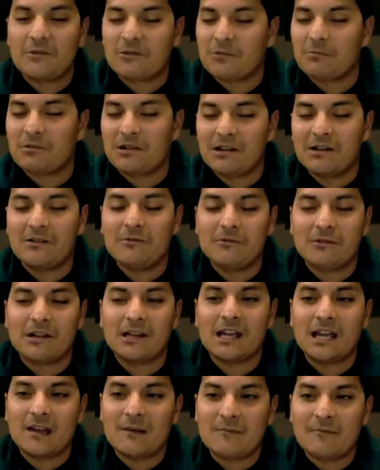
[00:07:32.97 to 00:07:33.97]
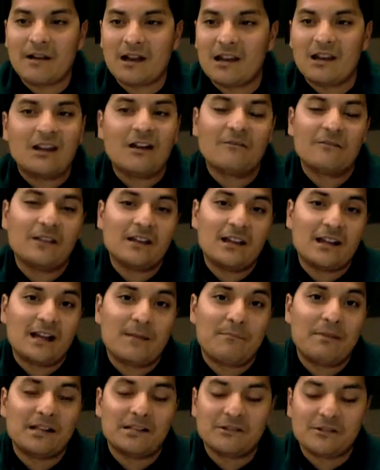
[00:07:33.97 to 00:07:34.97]
That was a pretty cool game. I loved it. I
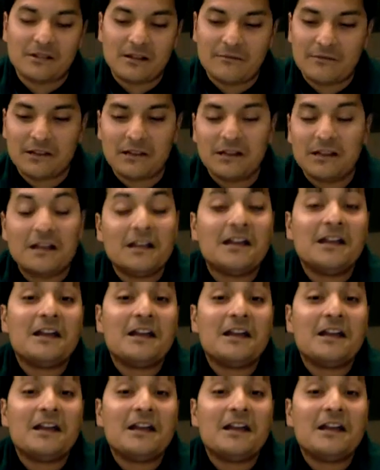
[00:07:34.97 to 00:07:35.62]
got pictures of it.